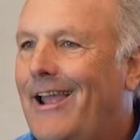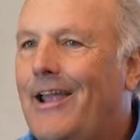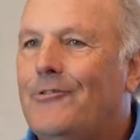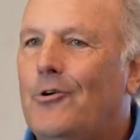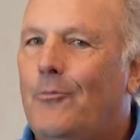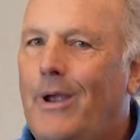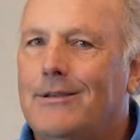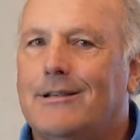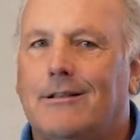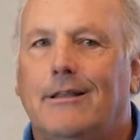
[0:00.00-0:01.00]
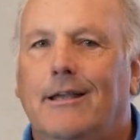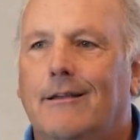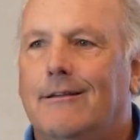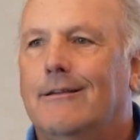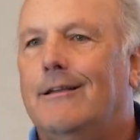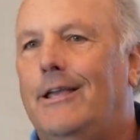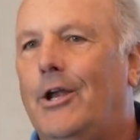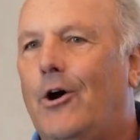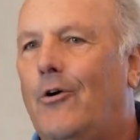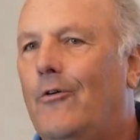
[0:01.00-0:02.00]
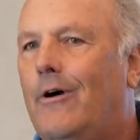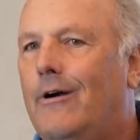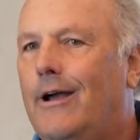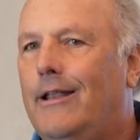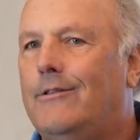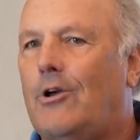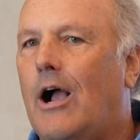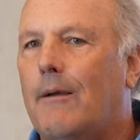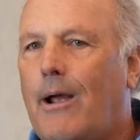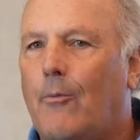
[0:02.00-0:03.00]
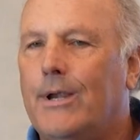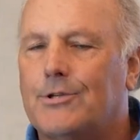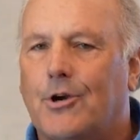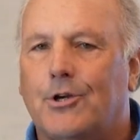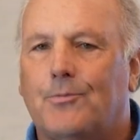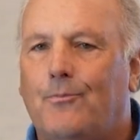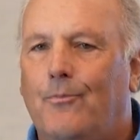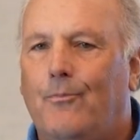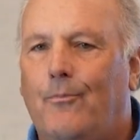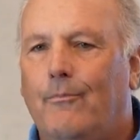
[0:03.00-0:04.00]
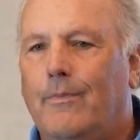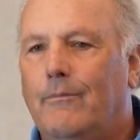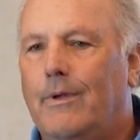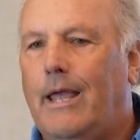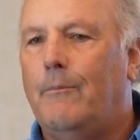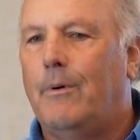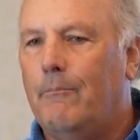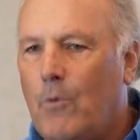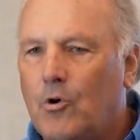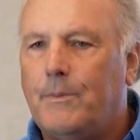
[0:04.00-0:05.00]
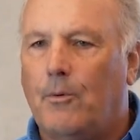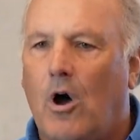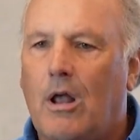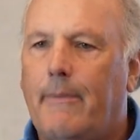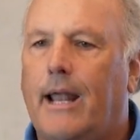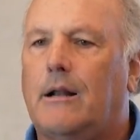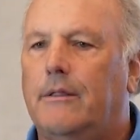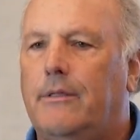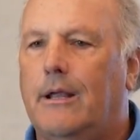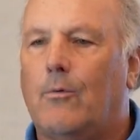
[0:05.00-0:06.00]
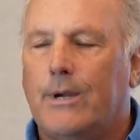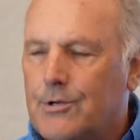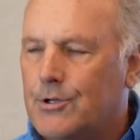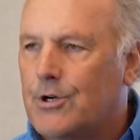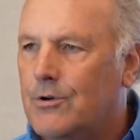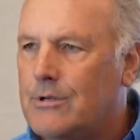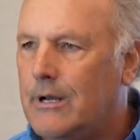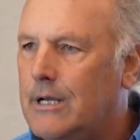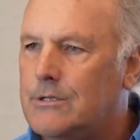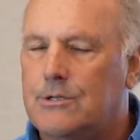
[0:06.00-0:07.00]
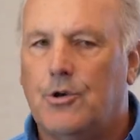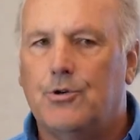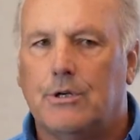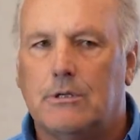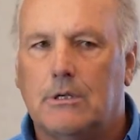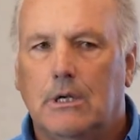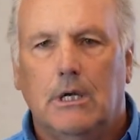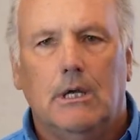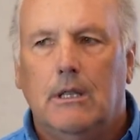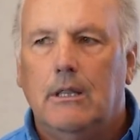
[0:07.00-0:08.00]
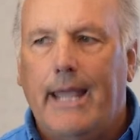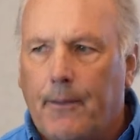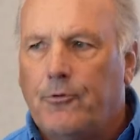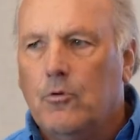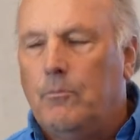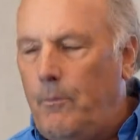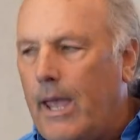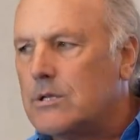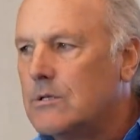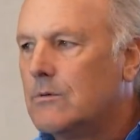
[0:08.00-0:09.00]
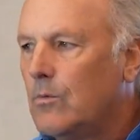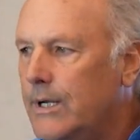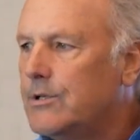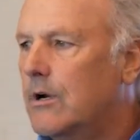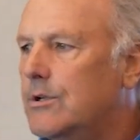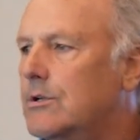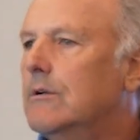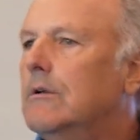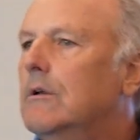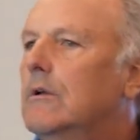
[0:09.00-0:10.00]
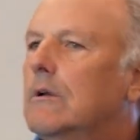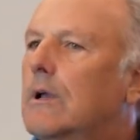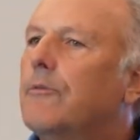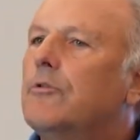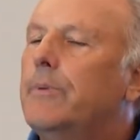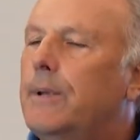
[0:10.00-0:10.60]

And so basically, I talk about research, but most people automatically think research goes on in institutions. The absolute best research comes from